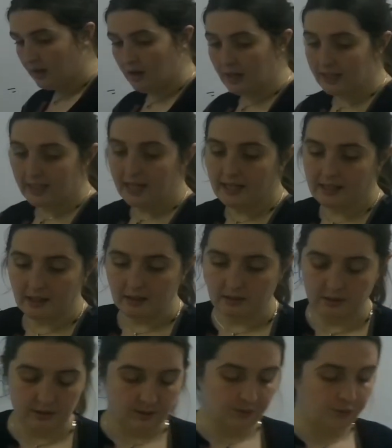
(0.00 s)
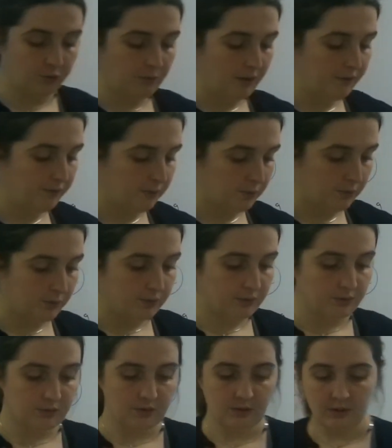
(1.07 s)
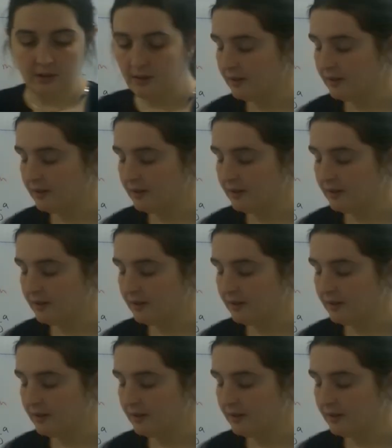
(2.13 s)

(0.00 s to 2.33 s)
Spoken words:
I get an answer for my force